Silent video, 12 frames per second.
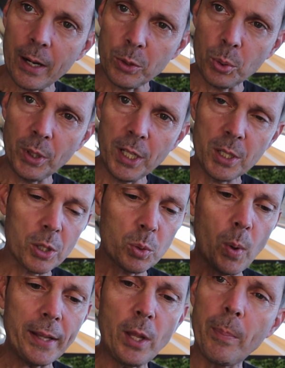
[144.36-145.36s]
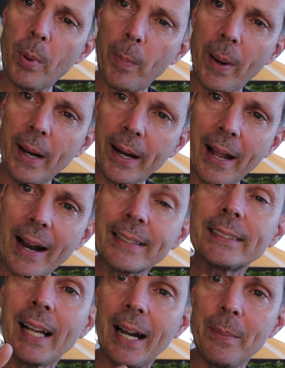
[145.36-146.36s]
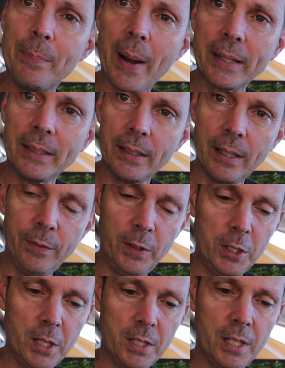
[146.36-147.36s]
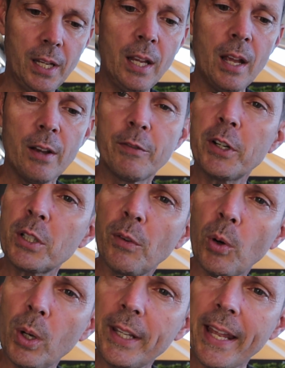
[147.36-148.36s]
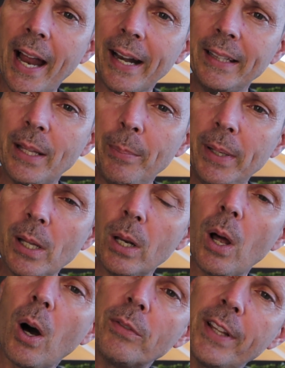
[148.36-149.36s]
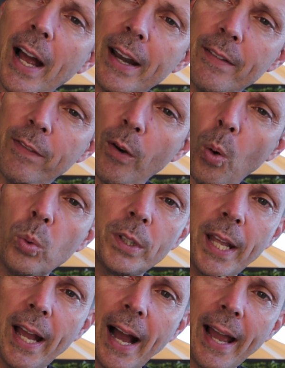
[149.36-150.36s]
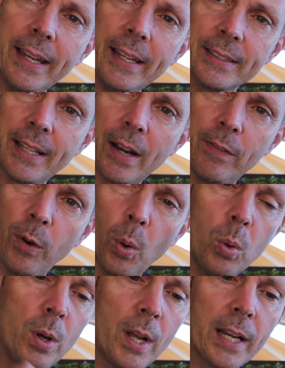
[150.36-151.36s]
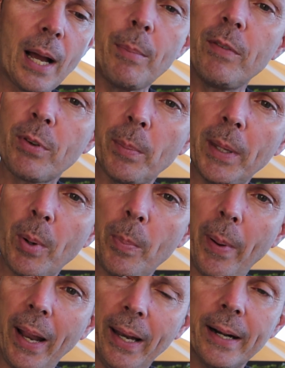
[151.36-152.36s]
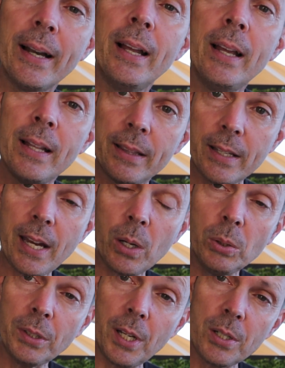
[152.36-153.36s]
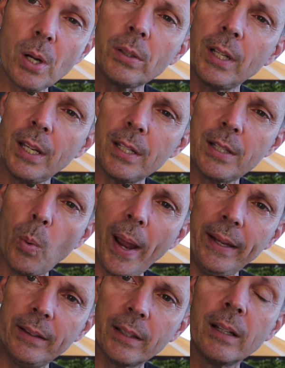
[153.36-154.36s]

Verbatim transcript: There are two reasons why the propeller guards are impacting the efficiency. First of all, they are in the middle of the airflow, the highest airflow coming from the propeller. The second reason is the weight.